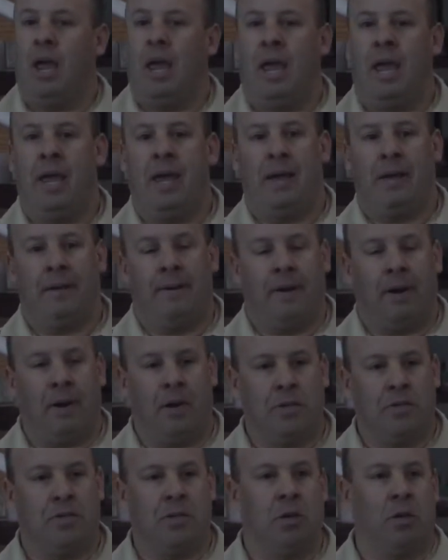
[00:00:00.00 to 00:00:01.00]
and
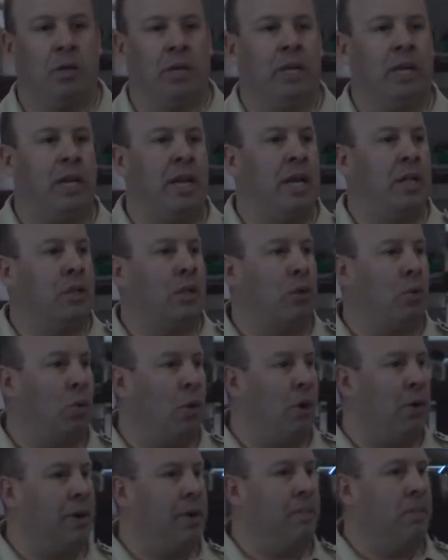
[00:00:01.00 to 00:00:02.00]
also looking at the
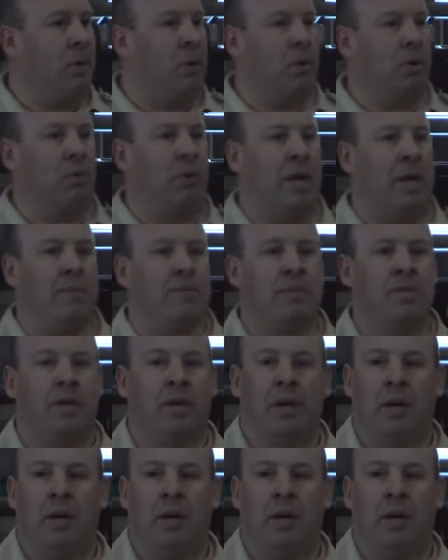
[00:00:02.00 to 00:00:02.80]
quality programs.